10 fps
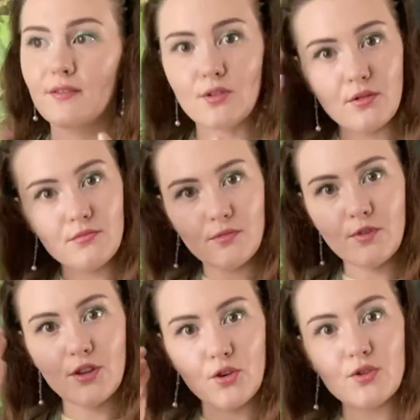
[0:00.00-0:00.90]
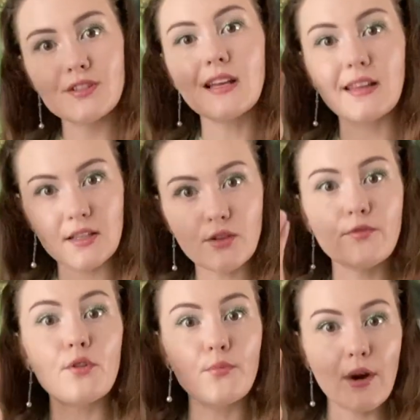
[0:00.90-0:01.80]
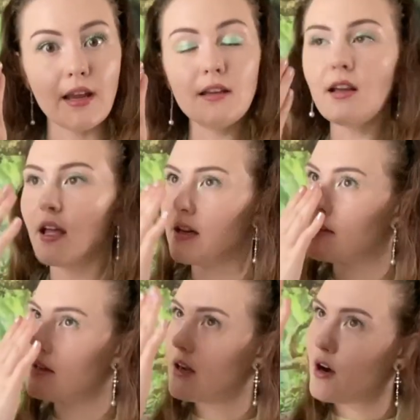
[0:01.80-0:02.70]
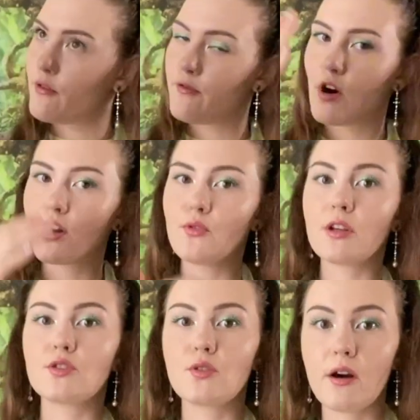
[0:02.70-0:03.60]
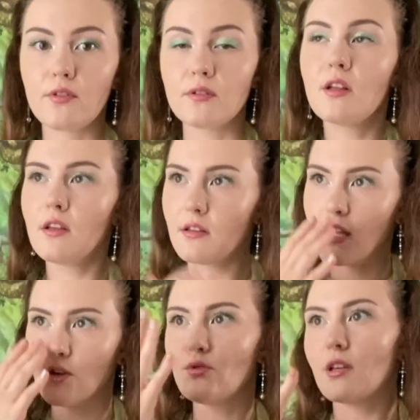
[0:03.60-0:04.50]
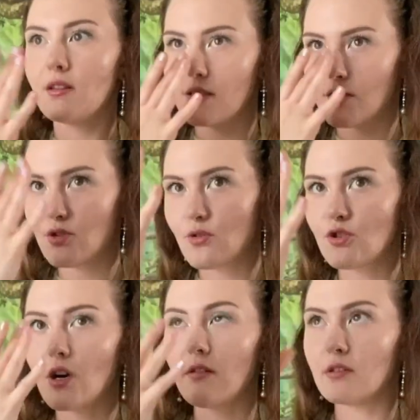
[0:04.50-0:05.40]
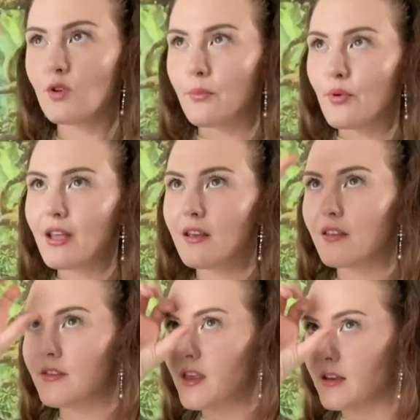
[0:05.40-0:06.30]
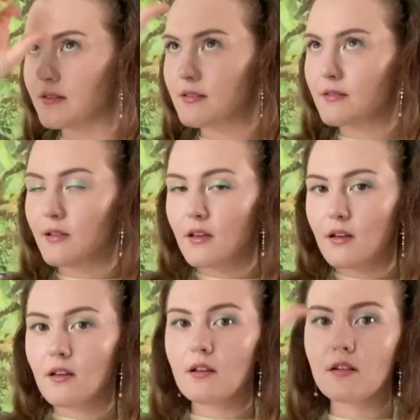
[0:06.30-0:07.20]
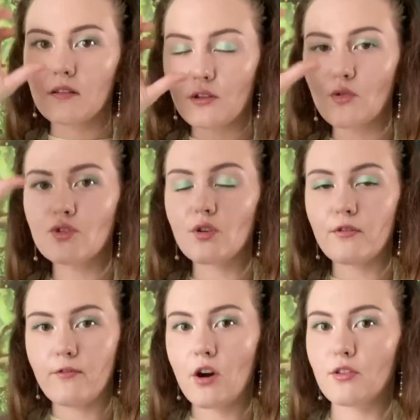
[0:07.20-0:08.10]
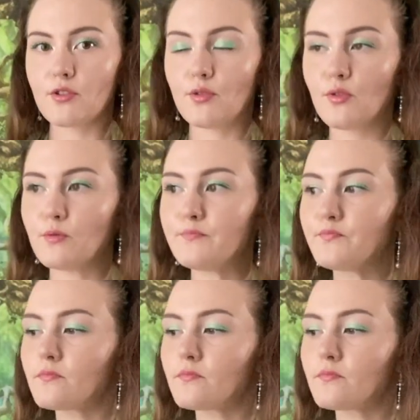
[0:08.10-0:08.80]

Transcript: you know, with your settings of your brain and how far you can travel. Like this is your travel. You're bringing things closer or farther to you.